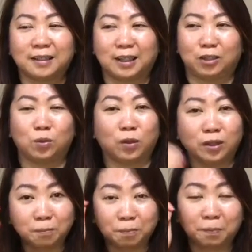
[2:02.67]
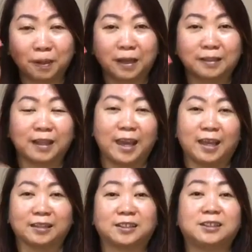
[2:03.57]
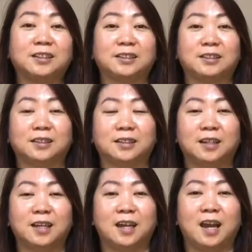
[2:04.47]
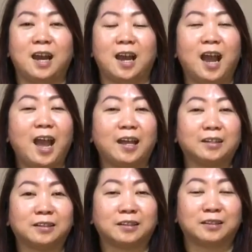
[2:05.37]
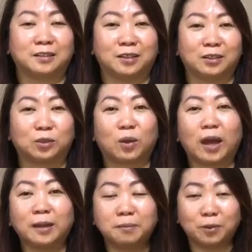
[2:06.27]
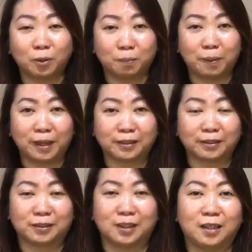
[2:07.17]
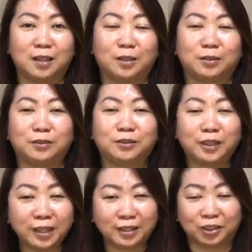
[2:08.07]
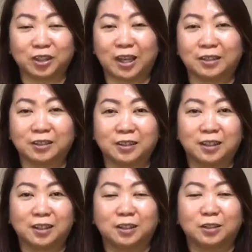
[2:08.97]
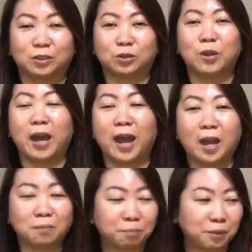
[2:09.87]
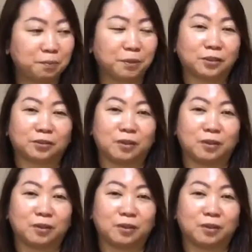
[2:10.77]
that you want to plant a health seed, and try your best to take a chance to help people